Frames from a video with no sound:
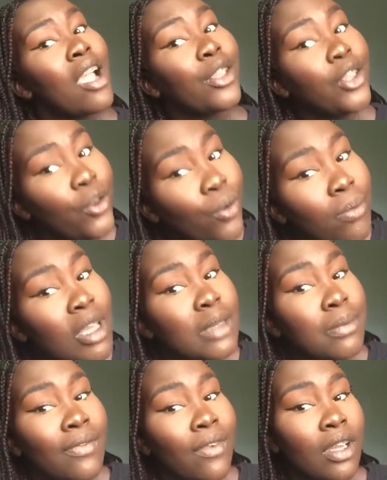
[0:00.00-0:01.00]
you must
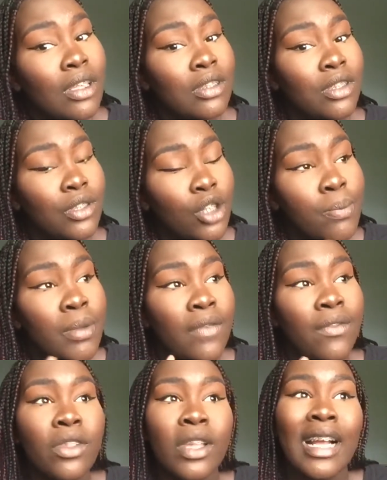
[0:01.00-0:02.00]
be fucking stupid
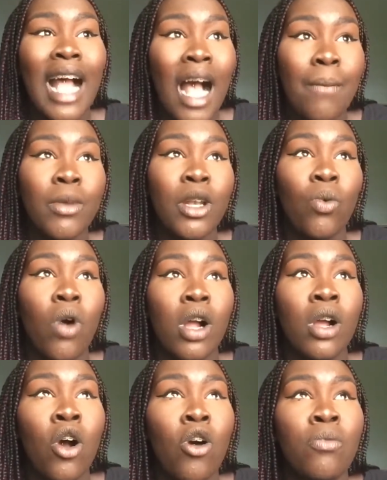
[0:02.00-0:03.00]
if you think I'm gonna
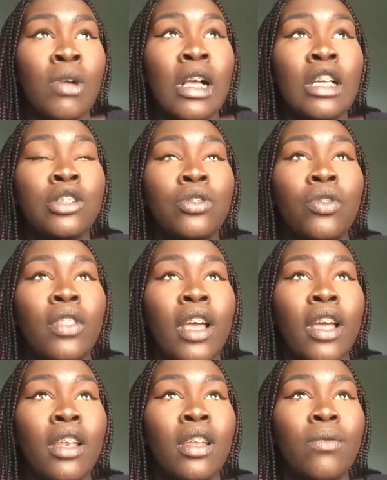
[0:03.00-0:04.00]
walk home. So
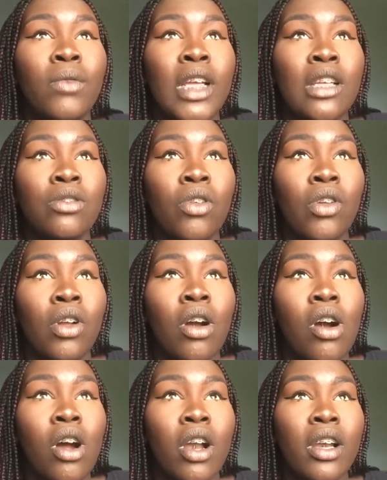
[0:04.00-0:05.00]
then we get into the
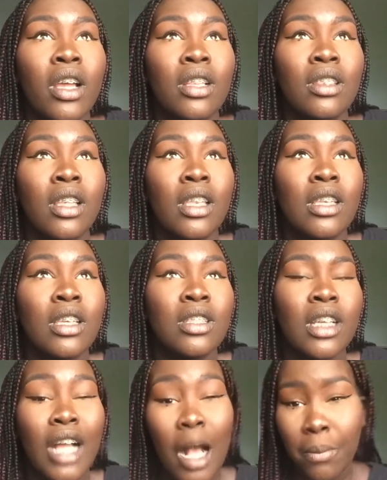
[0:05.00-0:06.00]
car, and then he's
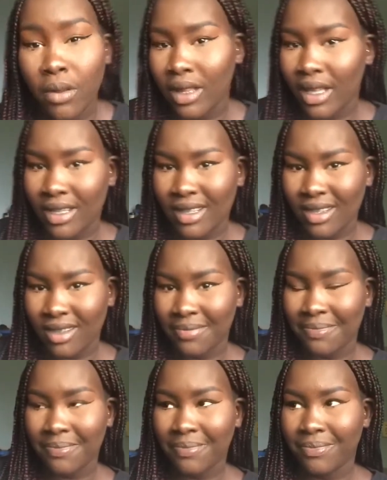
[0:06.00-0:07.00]
like, how about this,
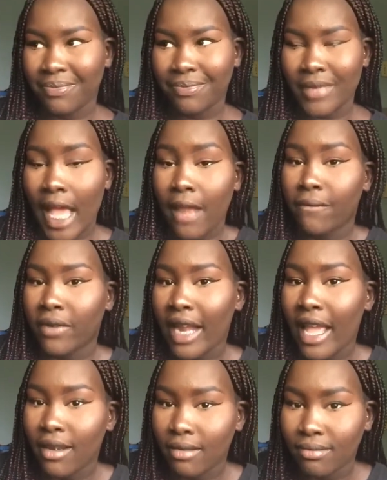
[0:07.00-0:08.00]
head for
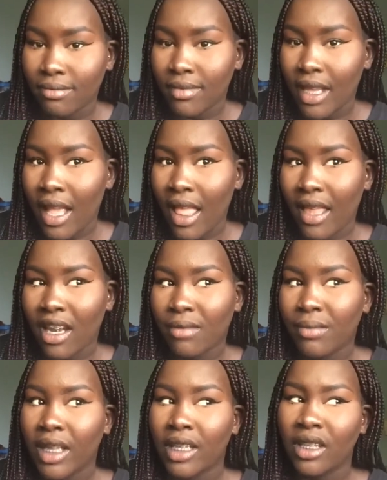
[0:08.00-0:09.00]
head? And
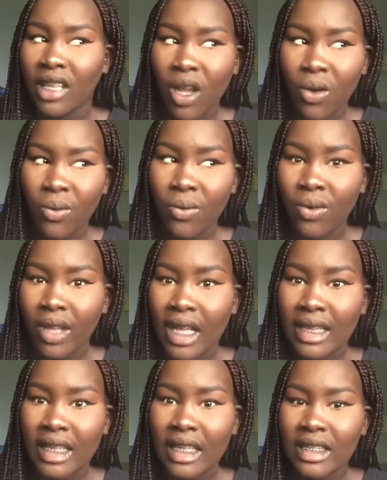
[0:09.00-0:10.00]
I'm like, no.
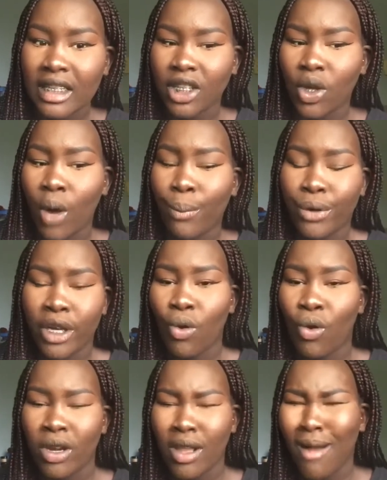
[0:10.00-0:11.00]
And then he's like, yo, I'm pretty
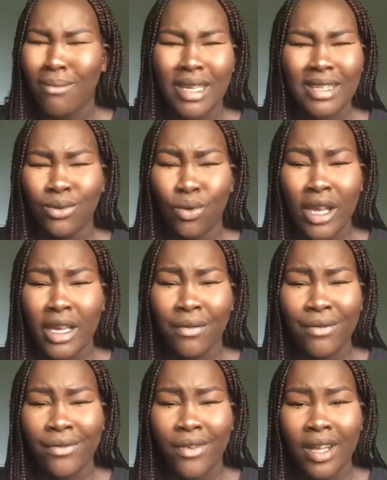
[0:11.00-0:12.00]
horned out. I'm like, do I give
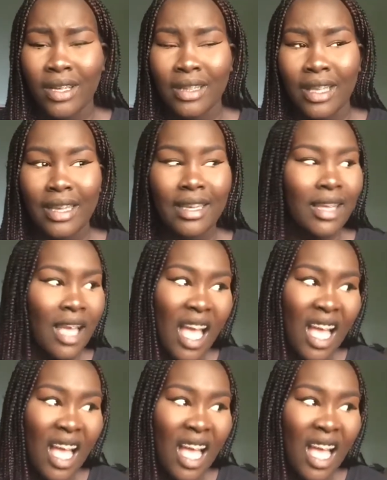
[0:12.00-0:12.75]
a fuck? Like,